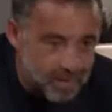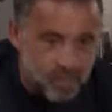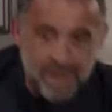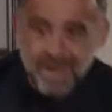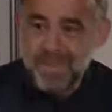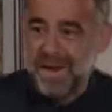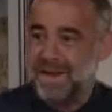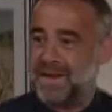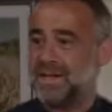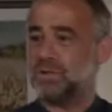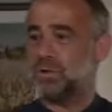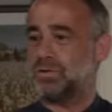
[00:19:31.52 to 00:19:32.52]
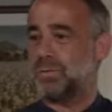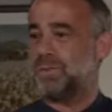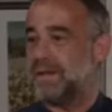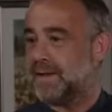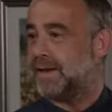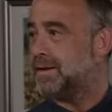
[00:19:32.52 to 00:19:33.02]
why are you making it such a
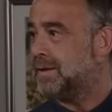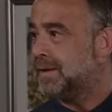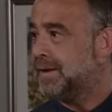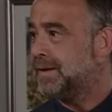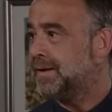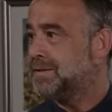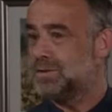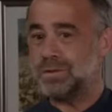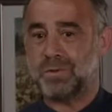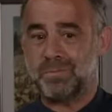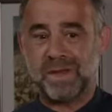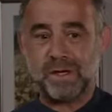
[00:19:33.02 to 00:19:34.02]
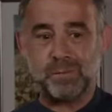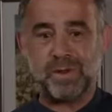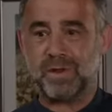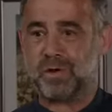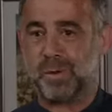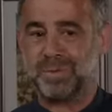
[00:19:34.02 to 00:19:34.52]
big deal? It's just a meal with
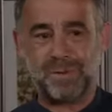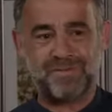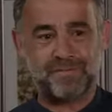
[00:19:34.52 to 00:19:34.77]
a couple of